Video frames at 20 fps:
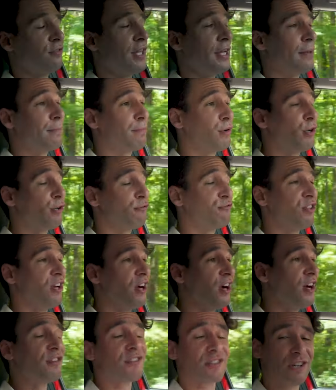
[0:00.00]
they approach
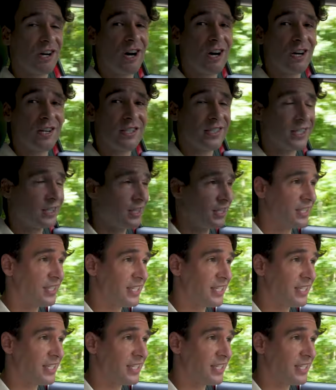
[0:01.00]
other cars that the